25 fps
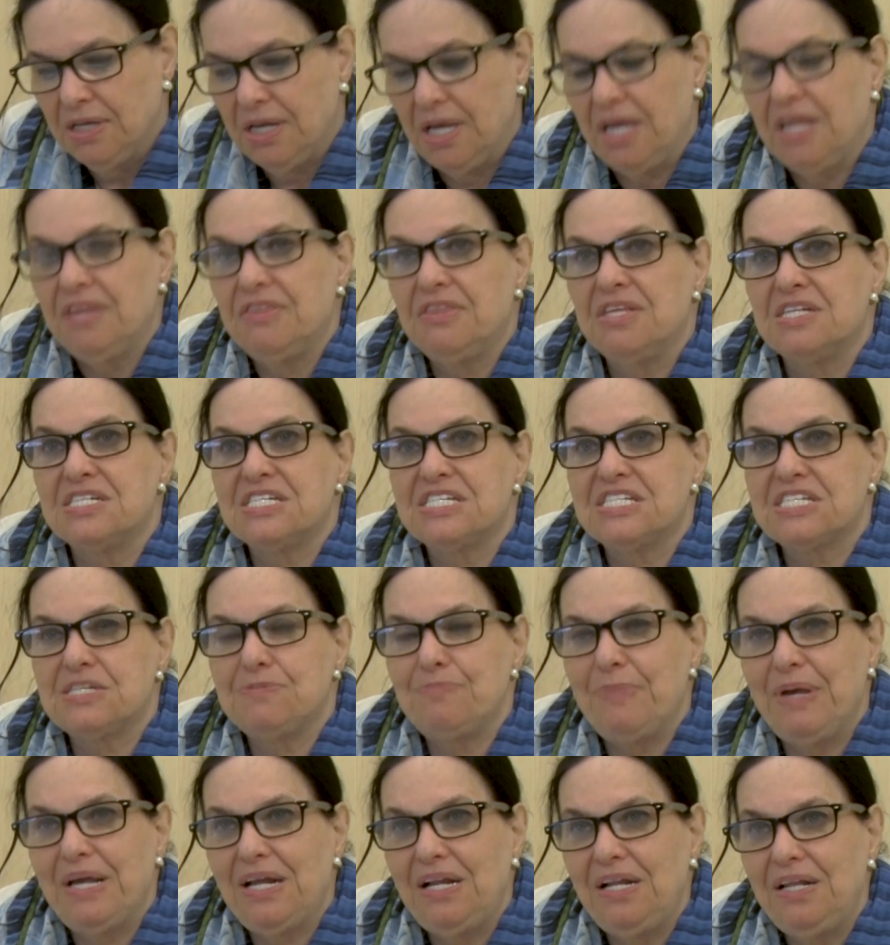and the
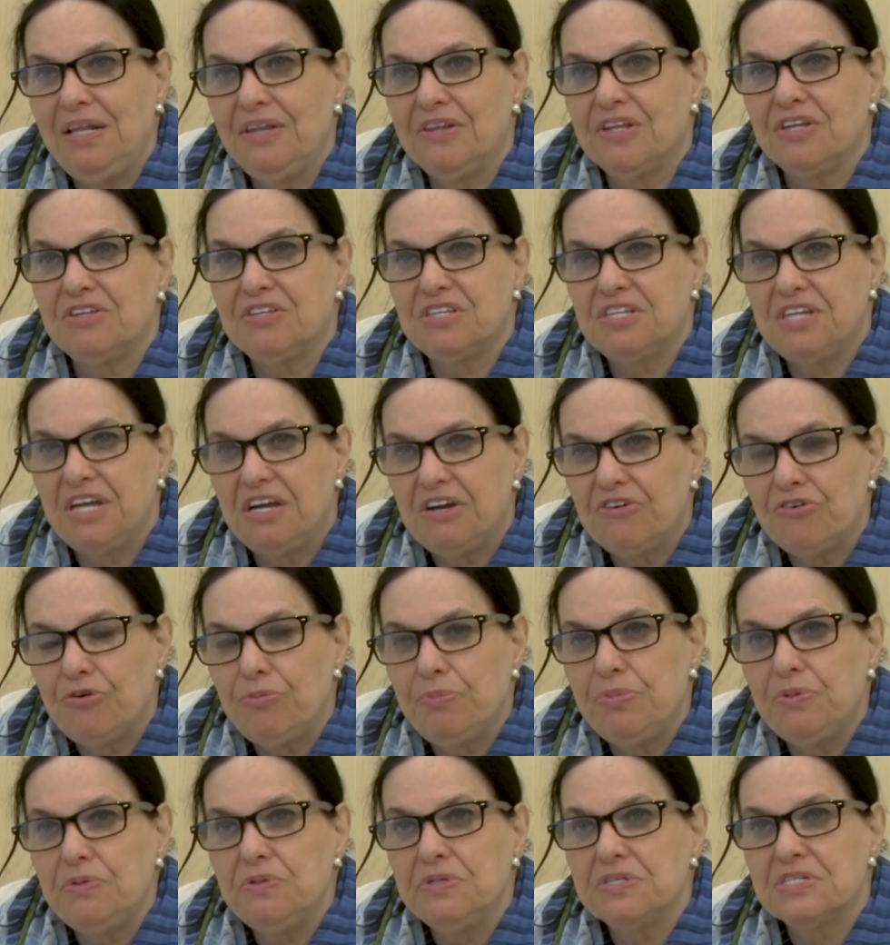smell, the
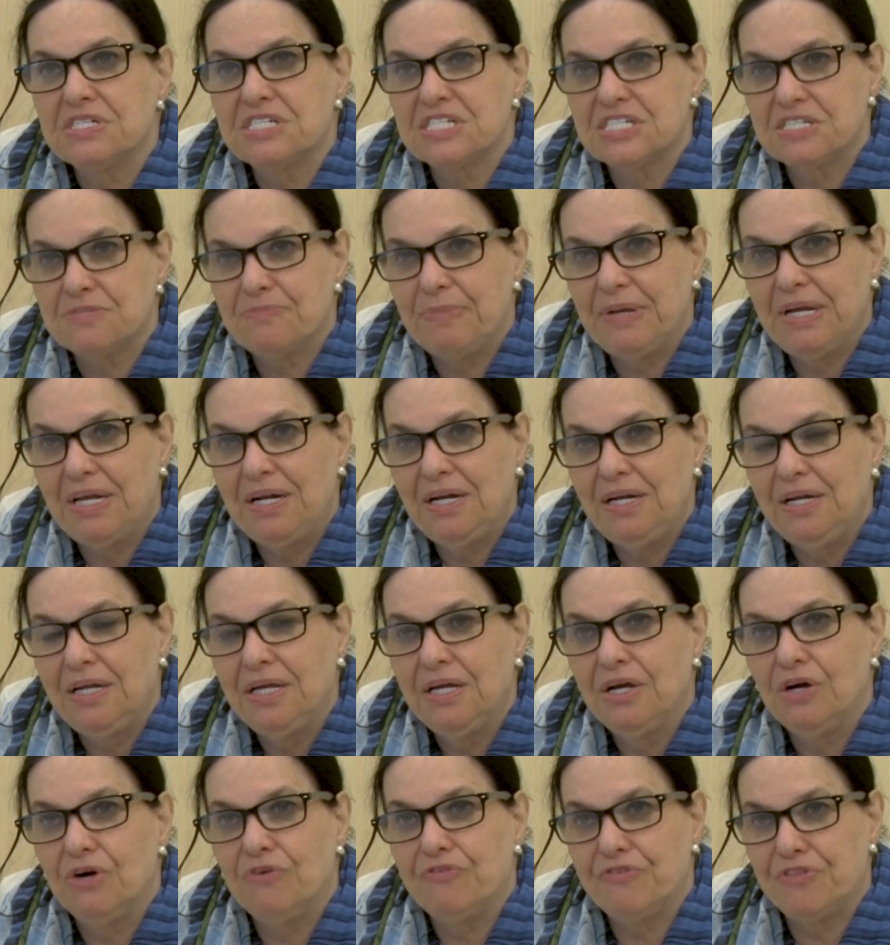terrible smell
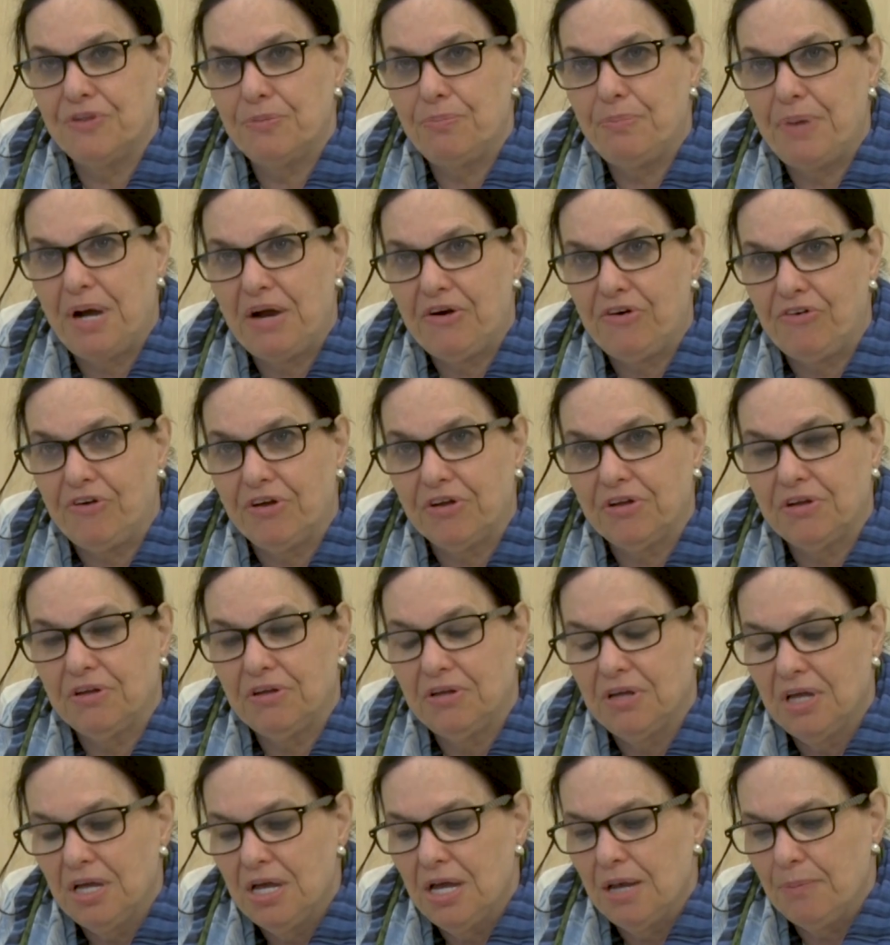of the barrack,
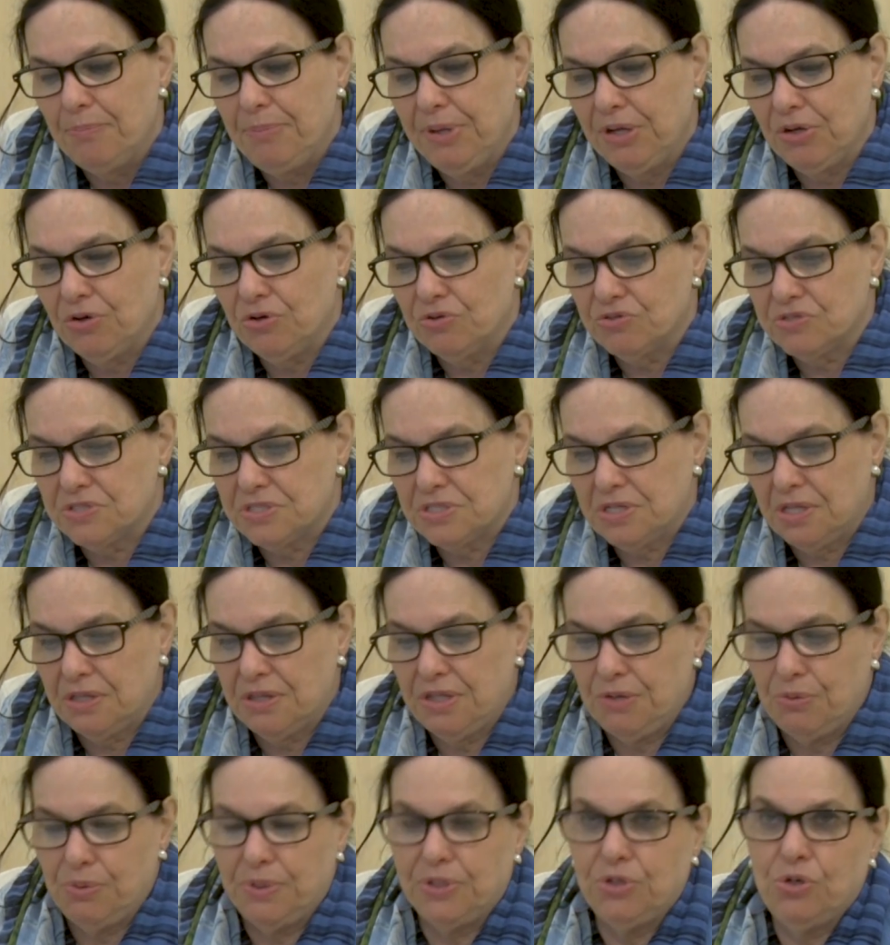because
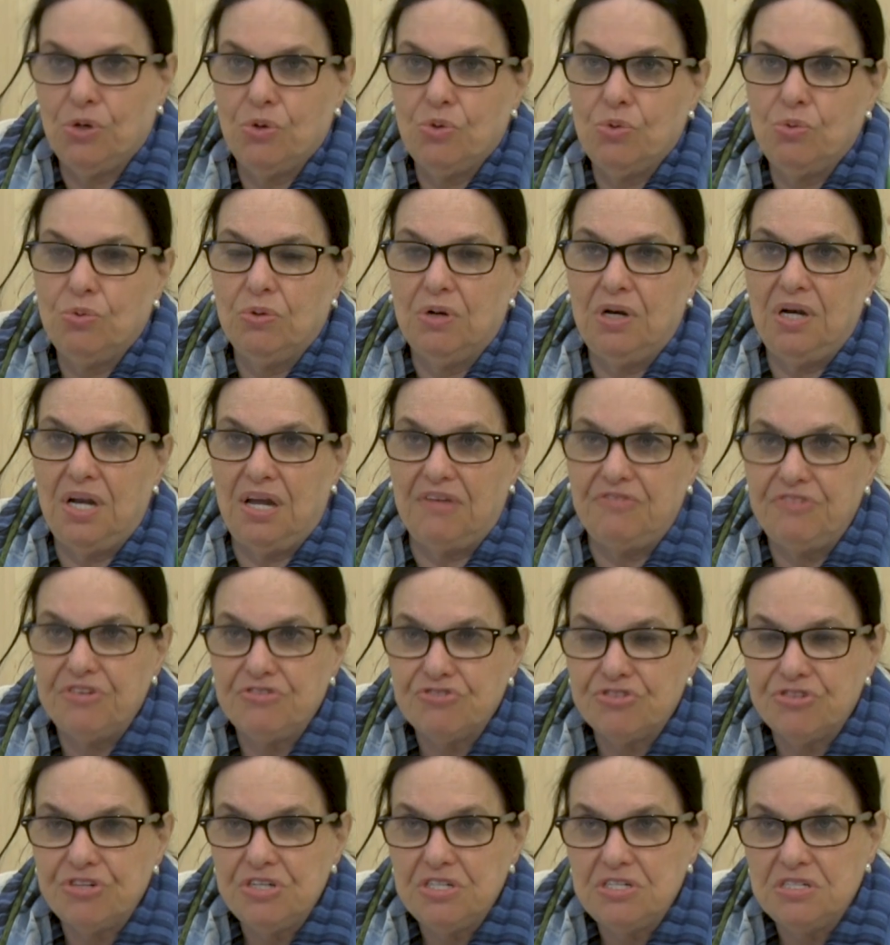there were no
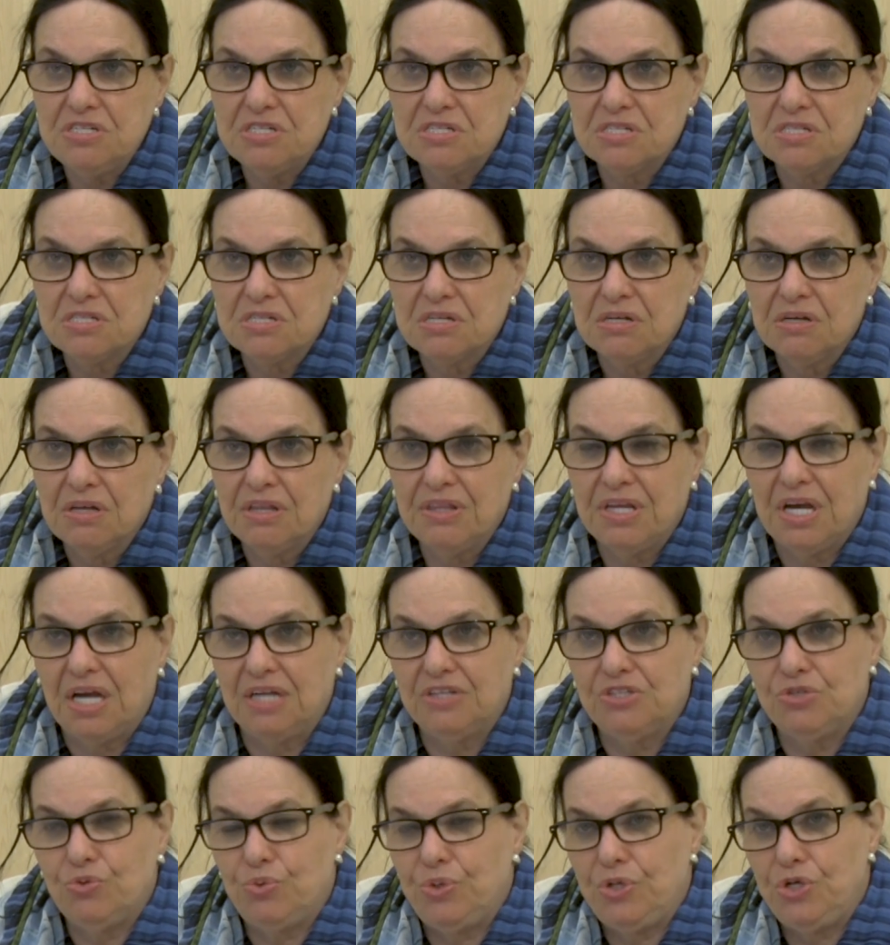lavatories, they
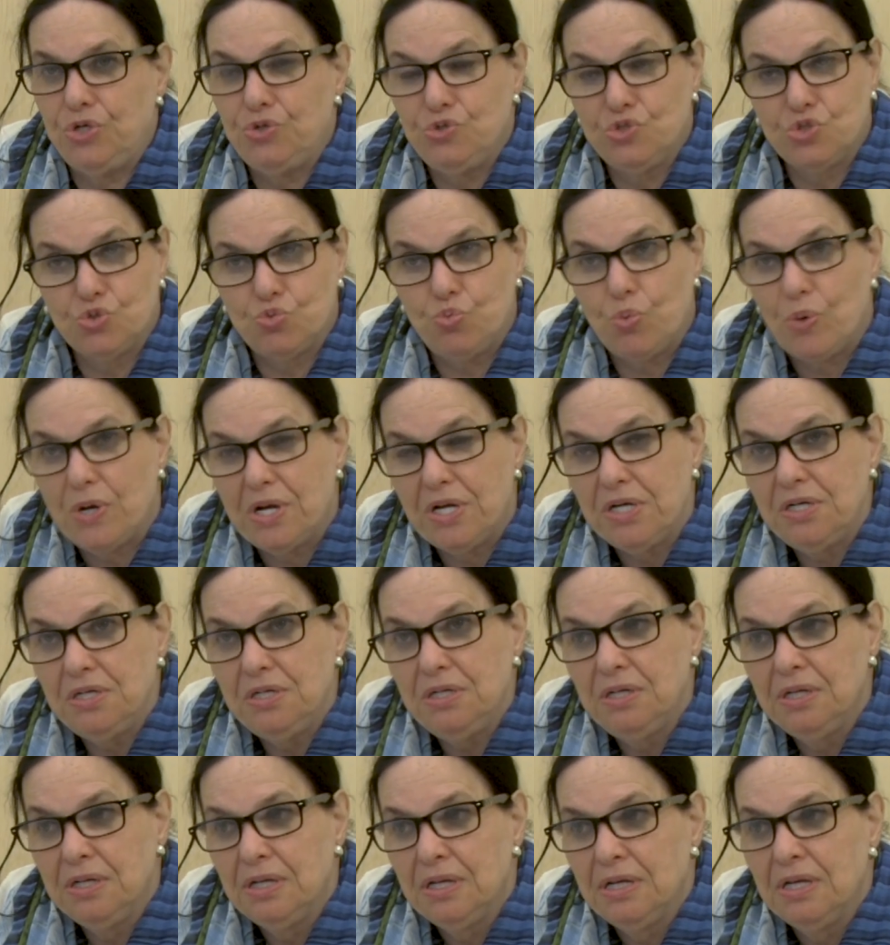had to use
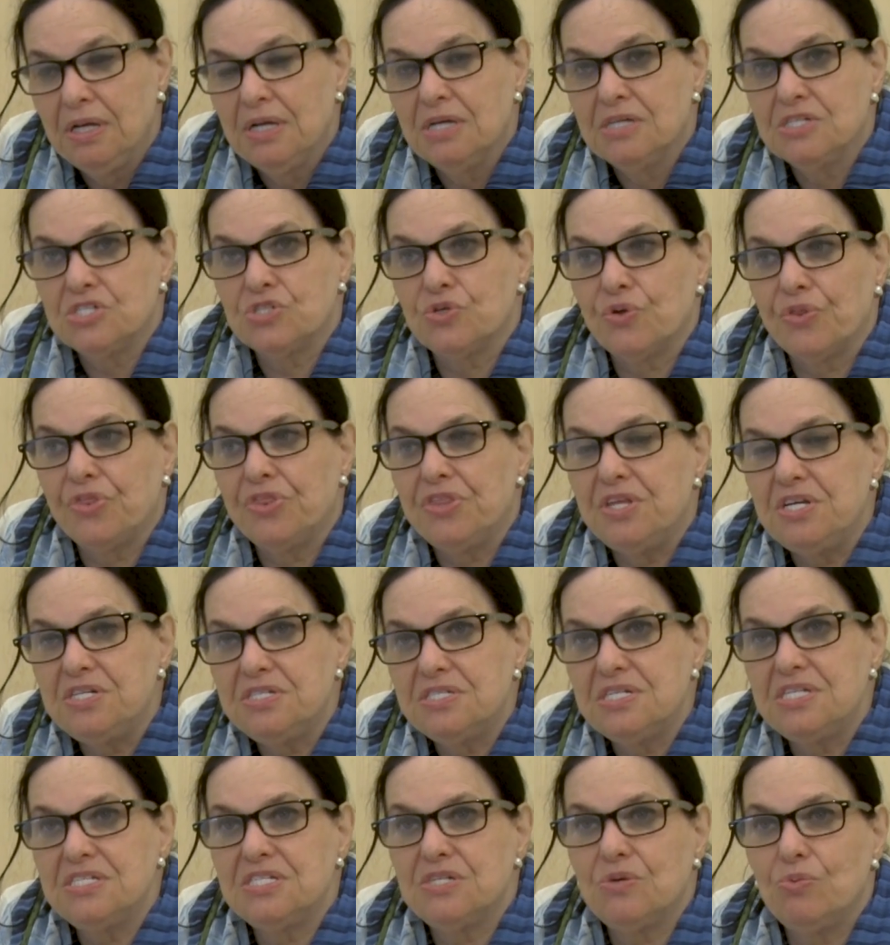one. So
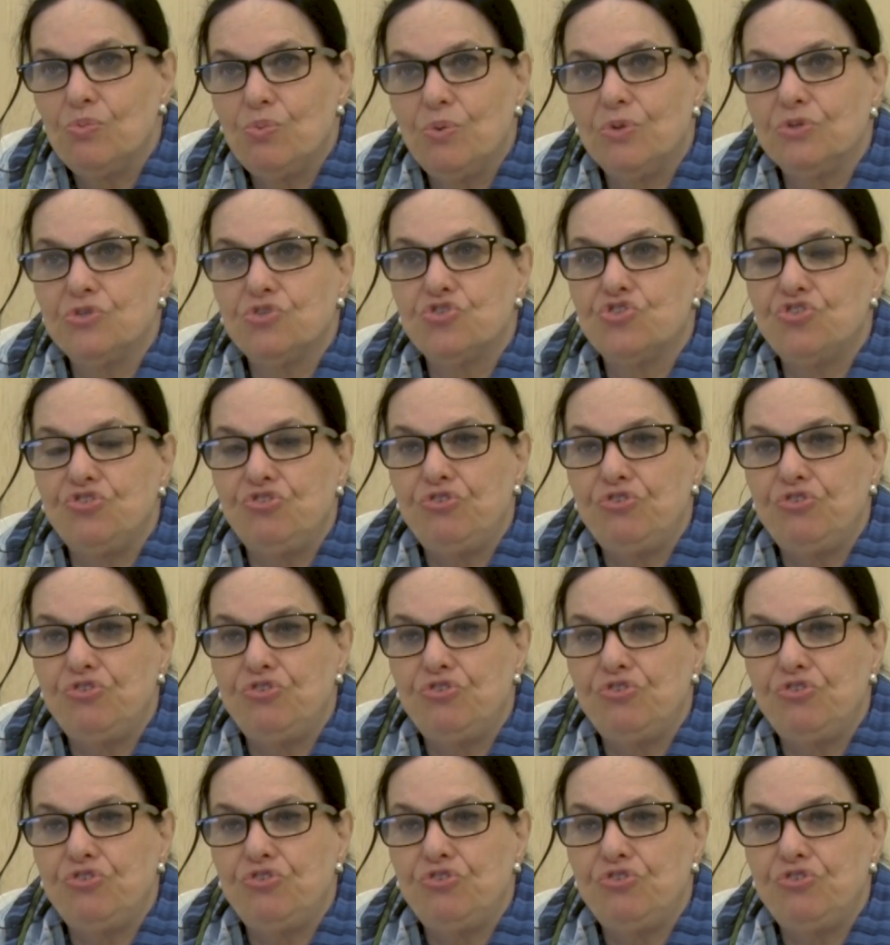this is what she